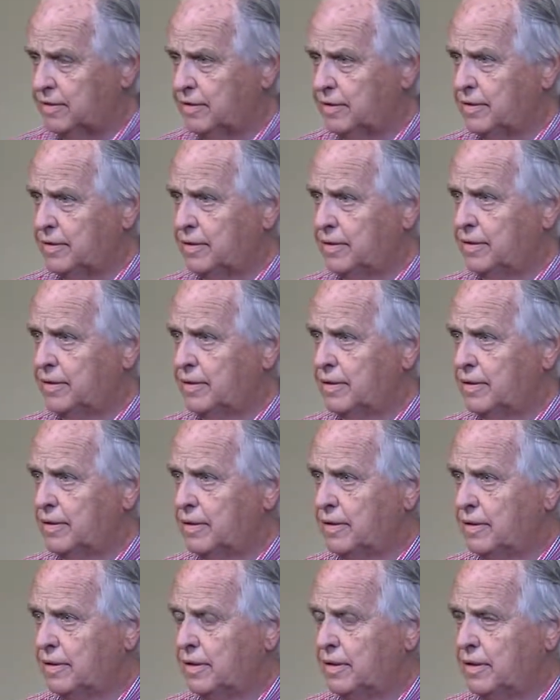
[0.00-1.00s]

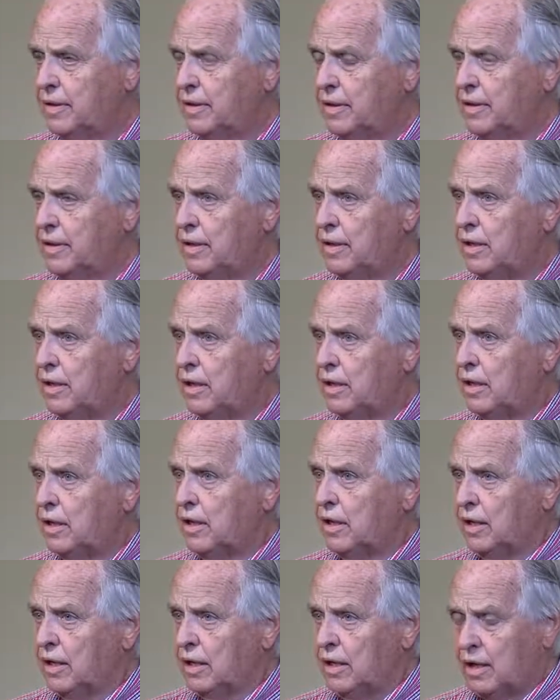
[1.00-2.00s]

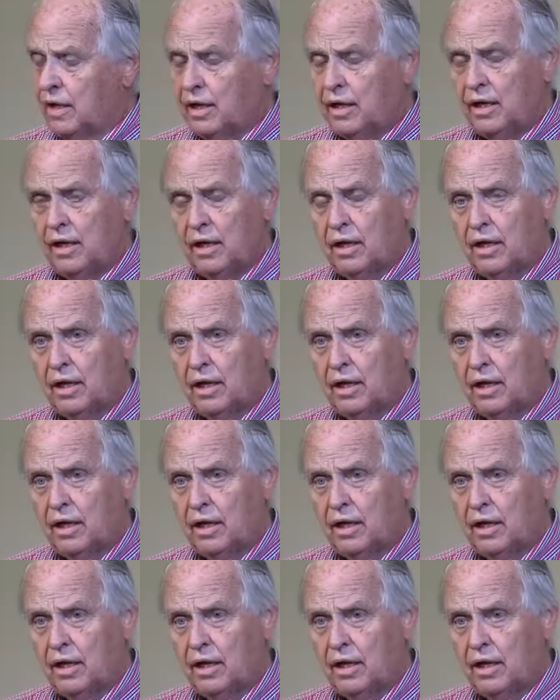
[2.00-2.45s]
No one is speaking in this clip.